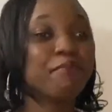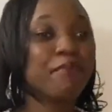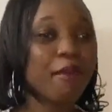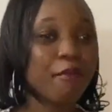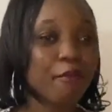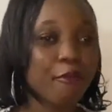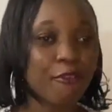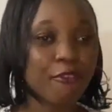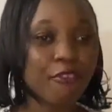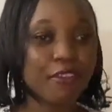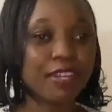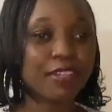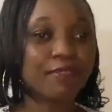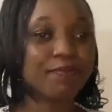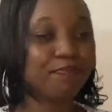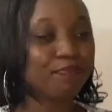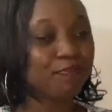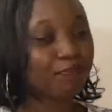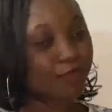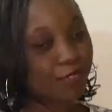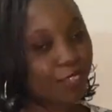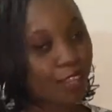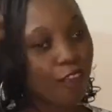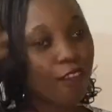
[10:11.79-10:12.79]
you know, the
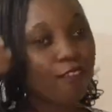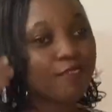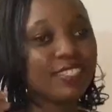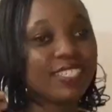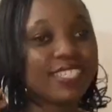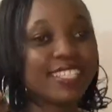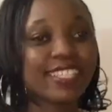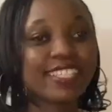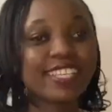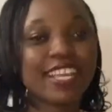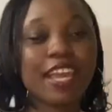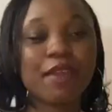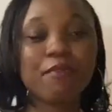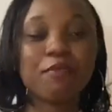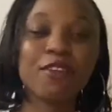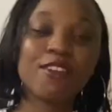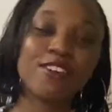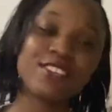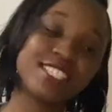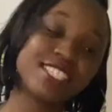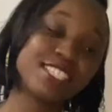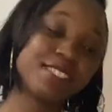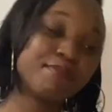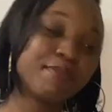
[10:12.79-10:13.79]
views might start
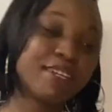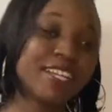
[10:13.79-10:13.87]
dropping,